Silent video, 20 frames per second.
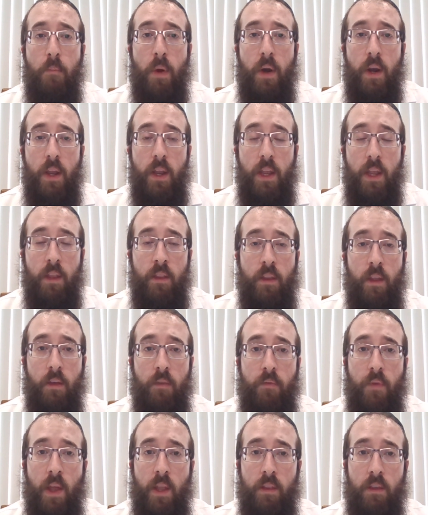But in the
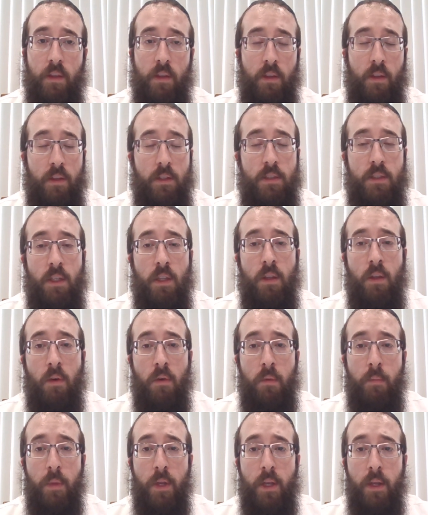event that this is a
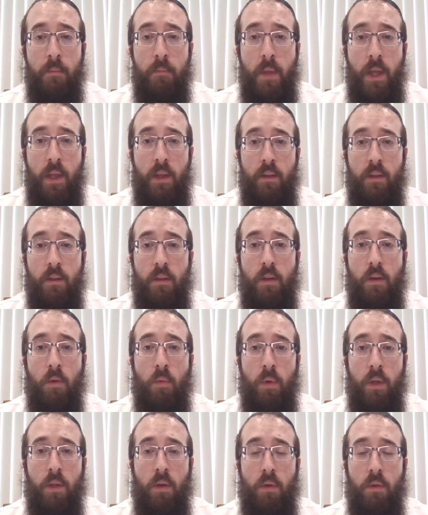loan being made to a
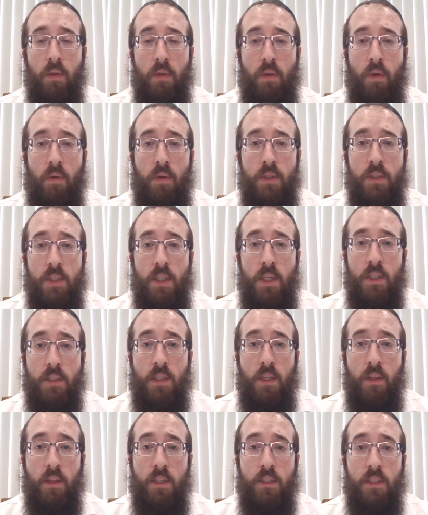widow, the Torah
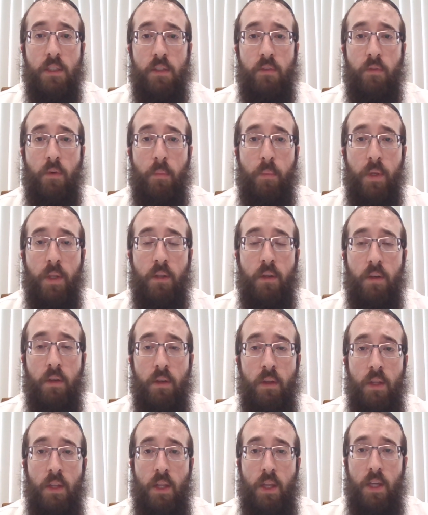says this is
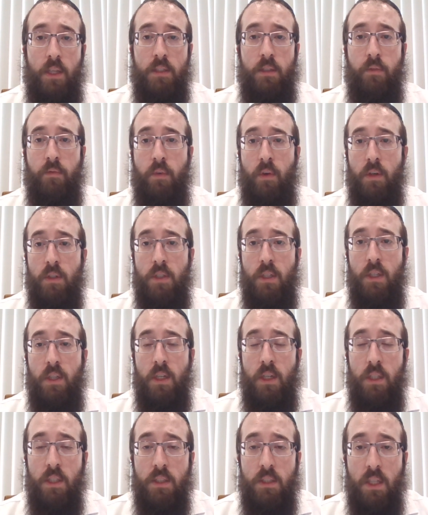forbidden. As the verse
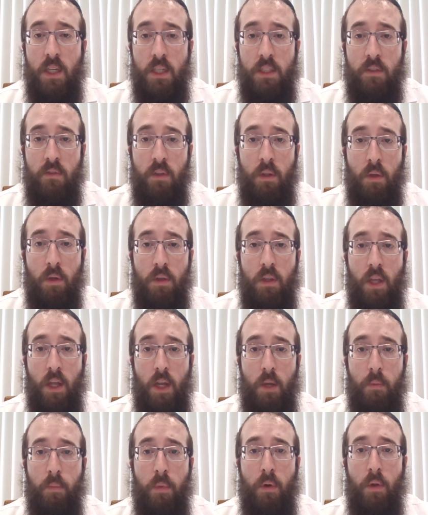clearly says, "V'lo
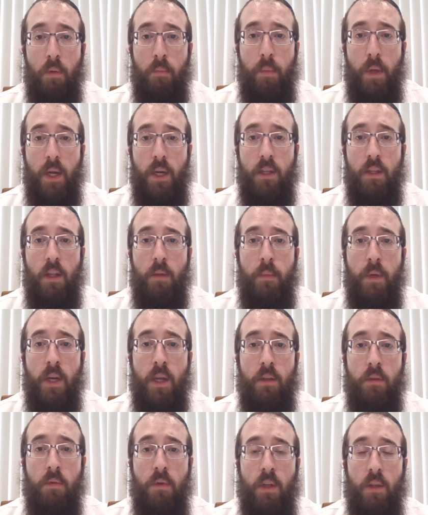tachbol beged
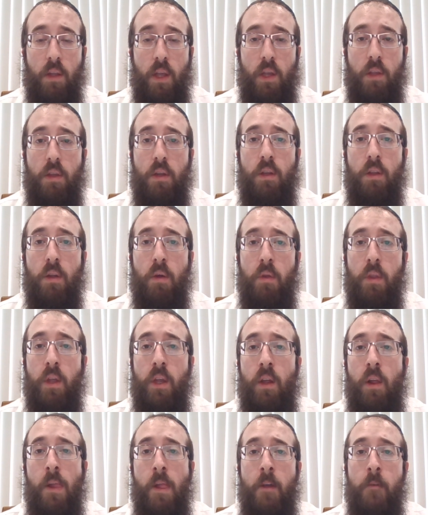almana," do not take the
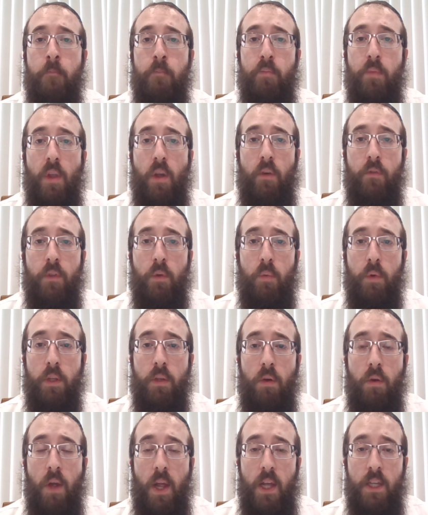clothing of the
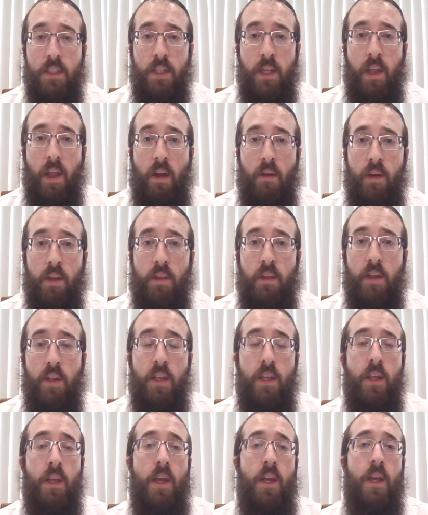widow as a
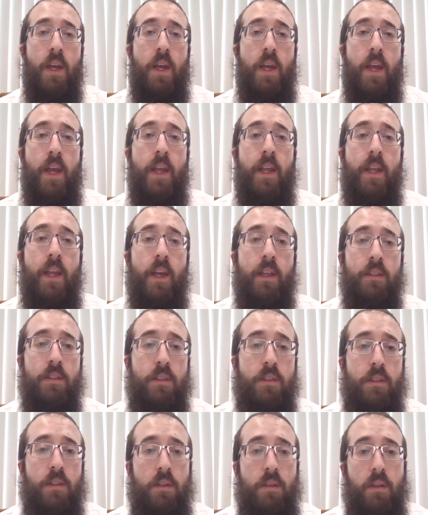guarantee
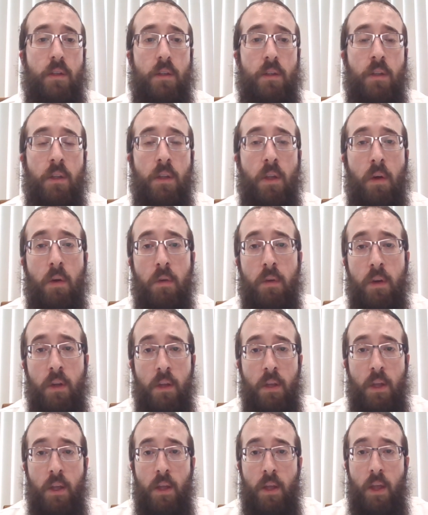against the loan.
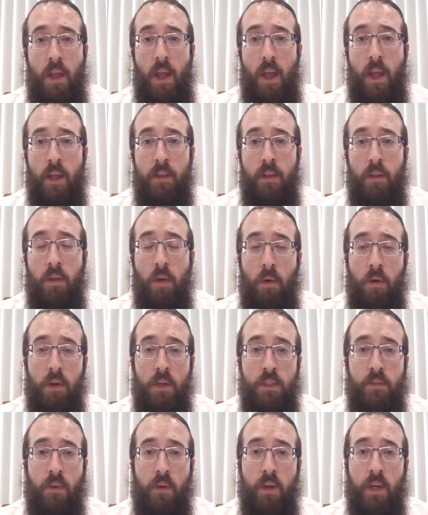And the
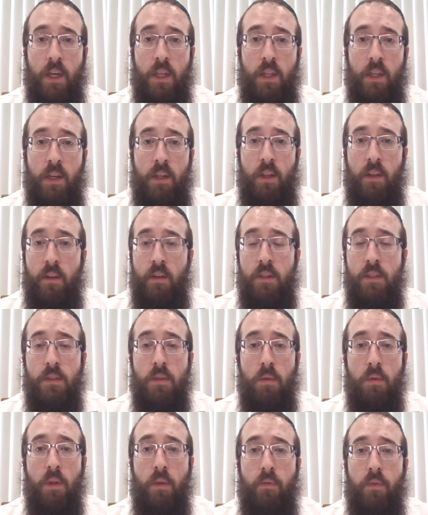Torah is very clear that there is
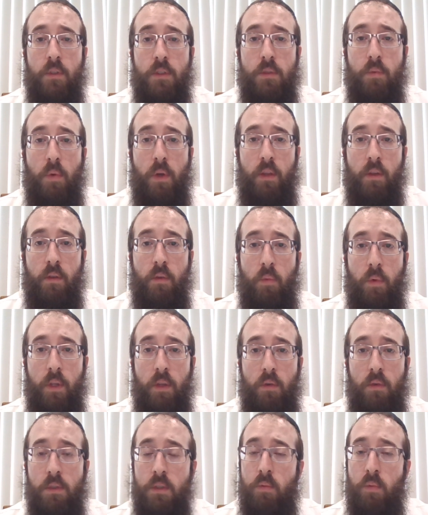no difference whether the
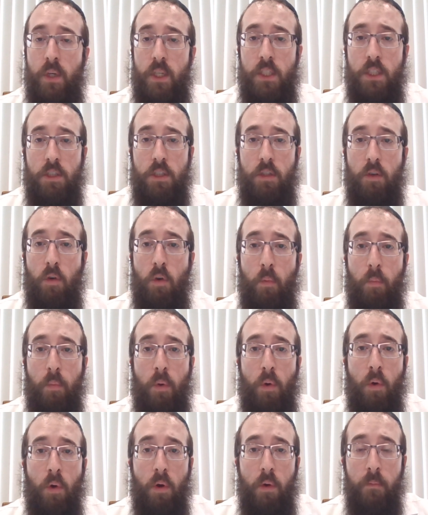widow is rich or
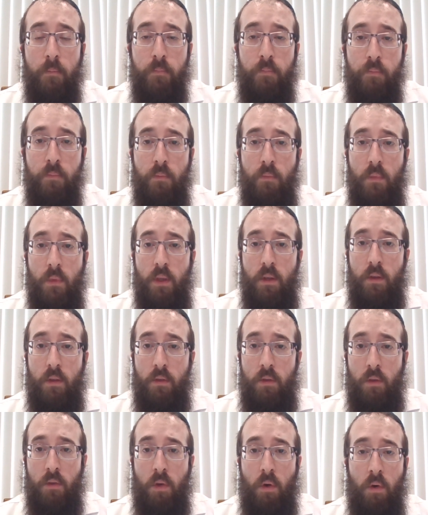poor.
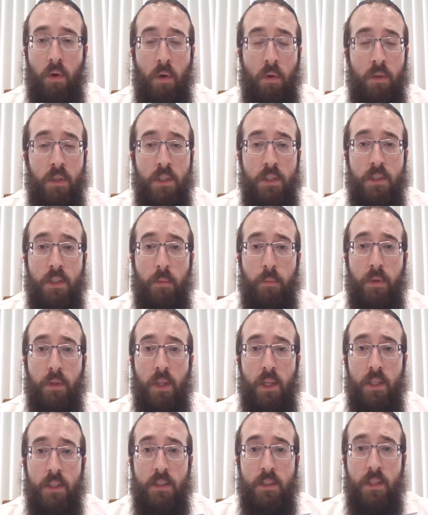The Torah only
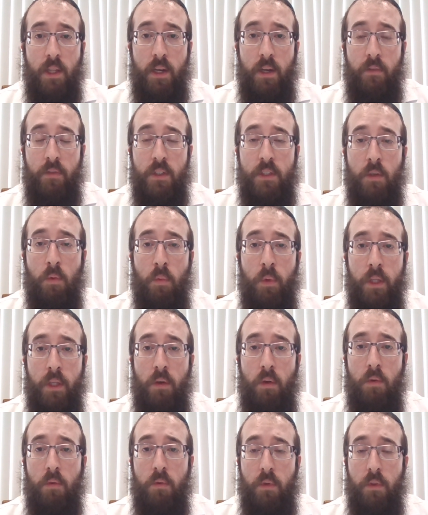stipulates that if it's a
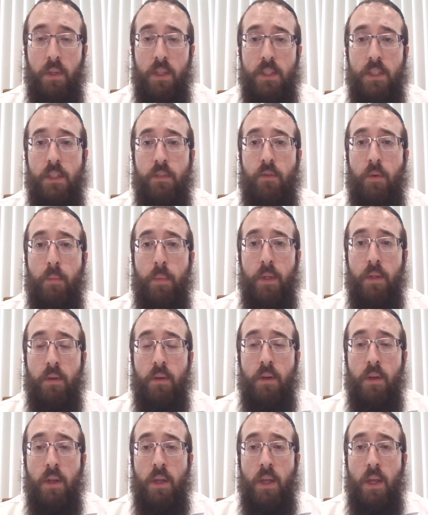widow, this is
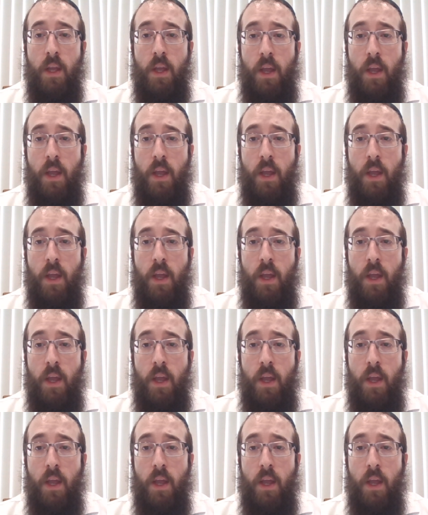forbidden.